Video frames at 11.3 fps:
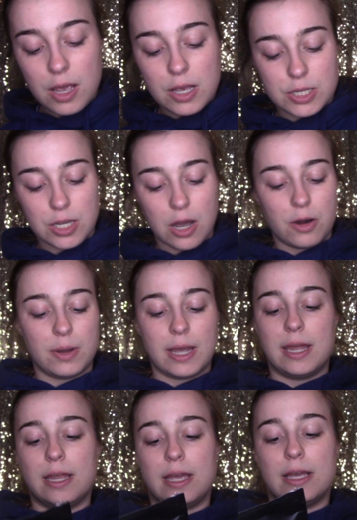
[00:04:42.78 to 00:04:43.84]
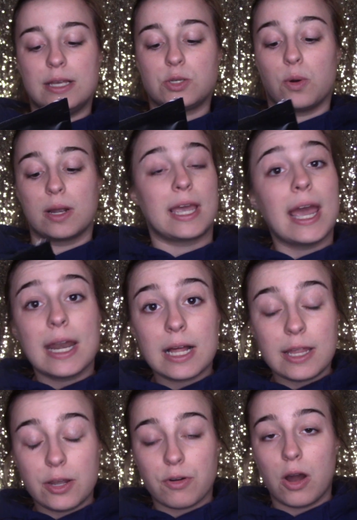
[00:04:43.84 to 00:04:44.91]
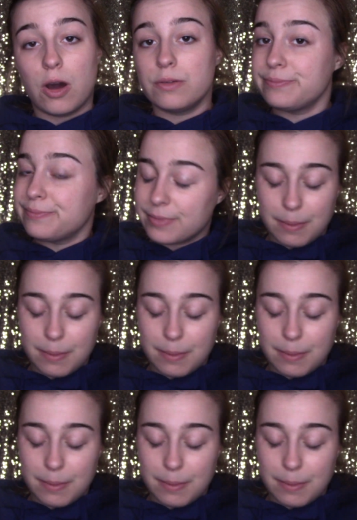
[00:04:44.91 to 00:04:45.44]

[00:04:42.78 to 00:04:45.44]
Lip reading: So it is organically grown,